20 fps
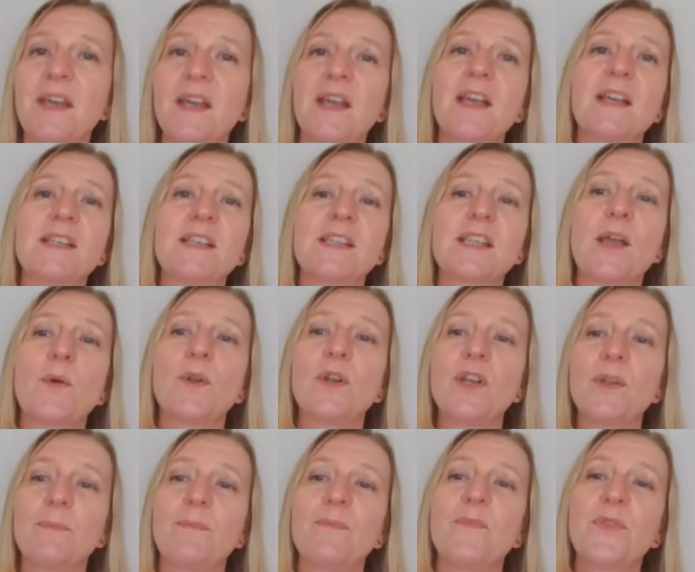
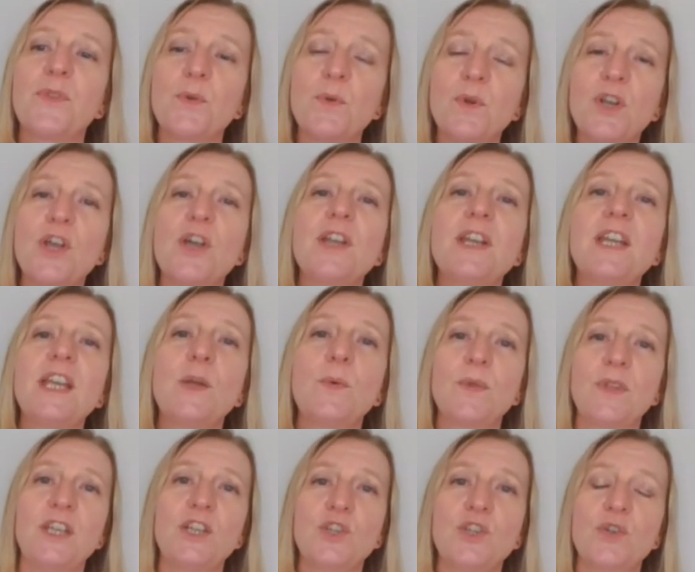So through learning with
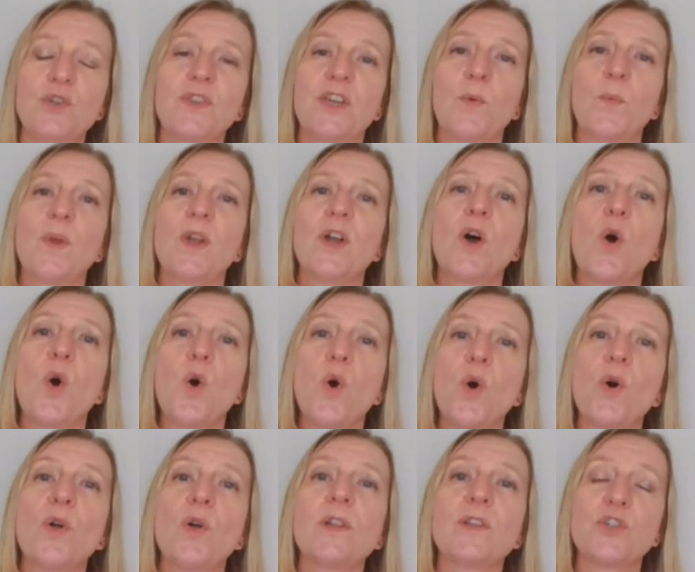each other, we are
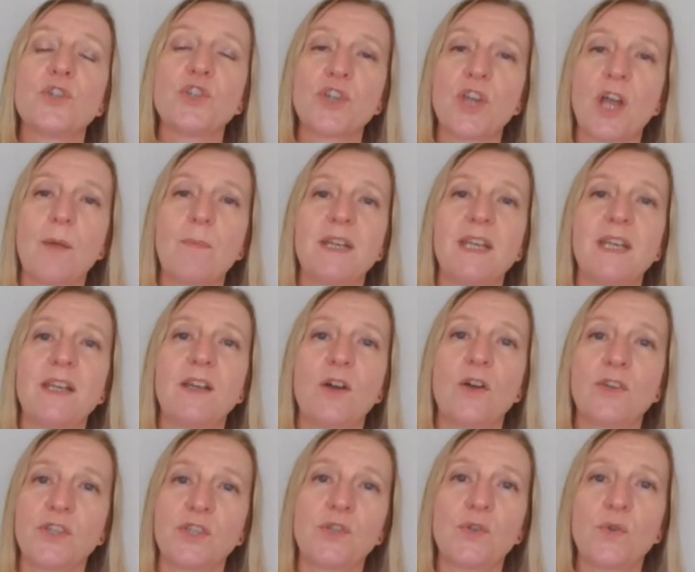all sharpening our
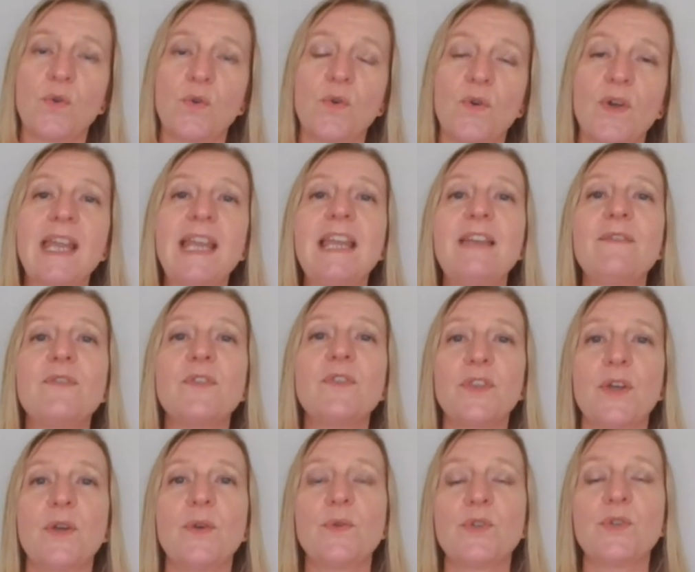saw. Even
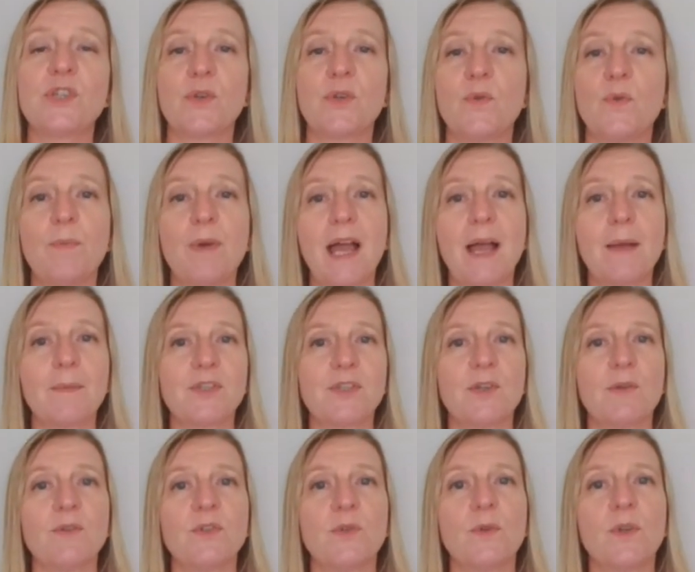those who perhaps
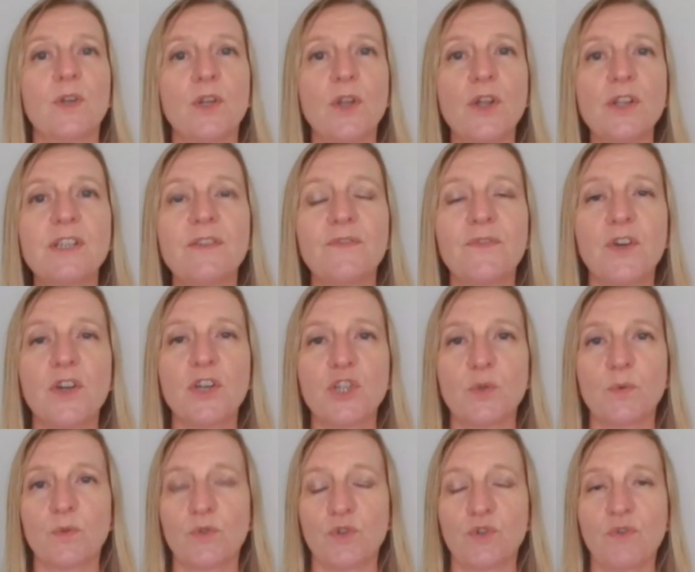don't do a lot of
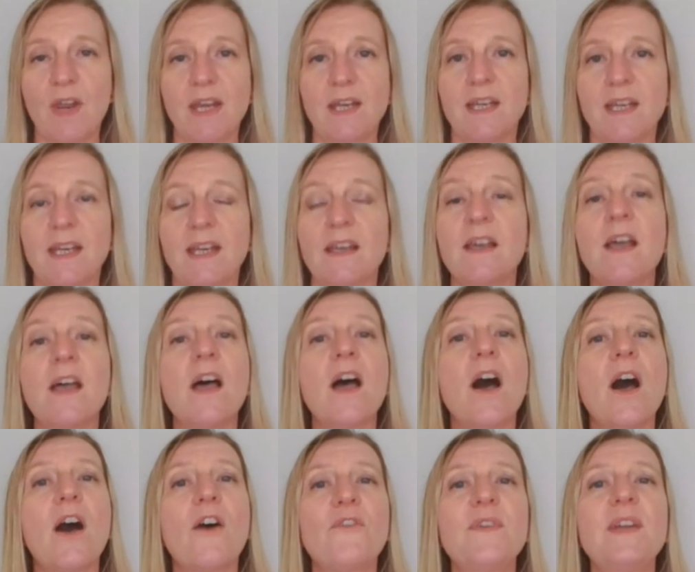virtual training
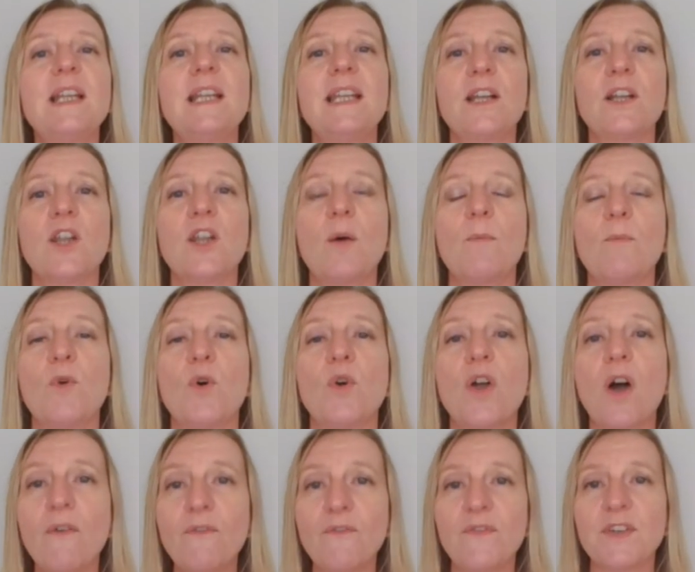are feeling a lot more
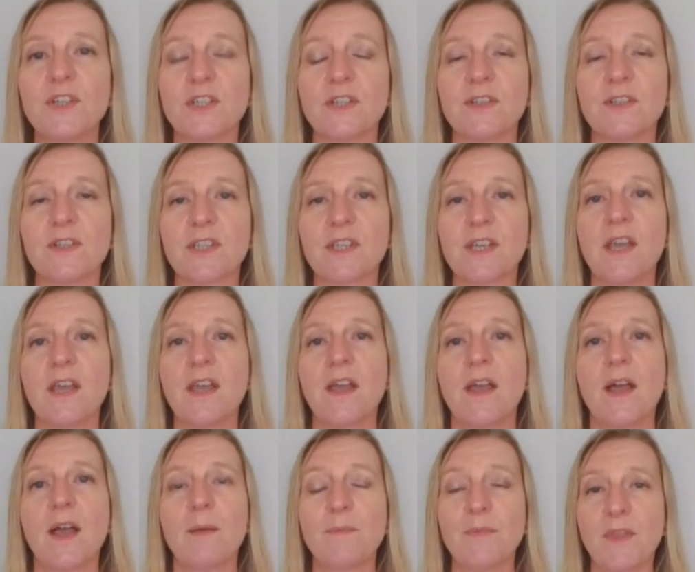confident
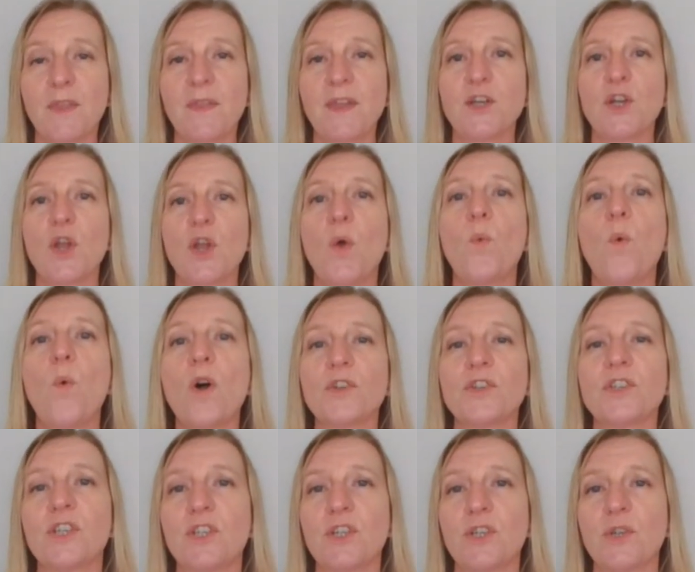that they know what
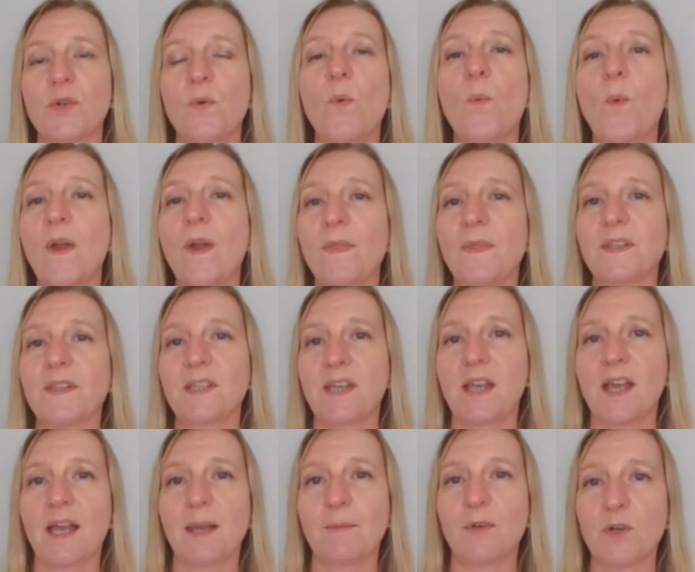to do when the
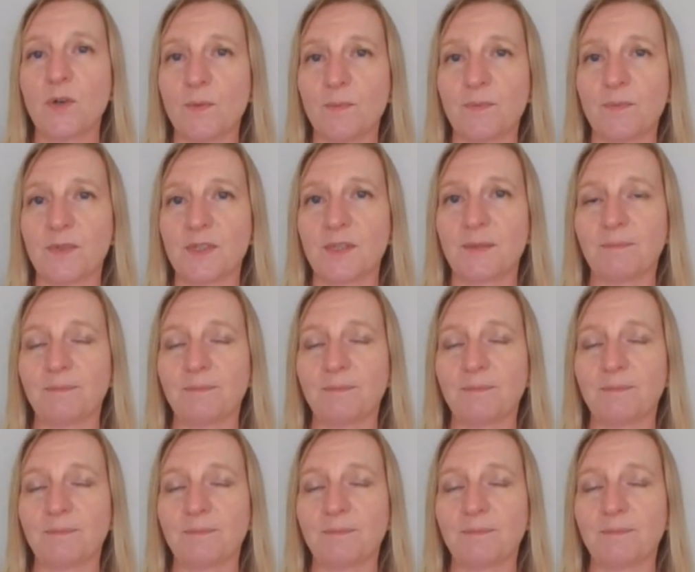time comes.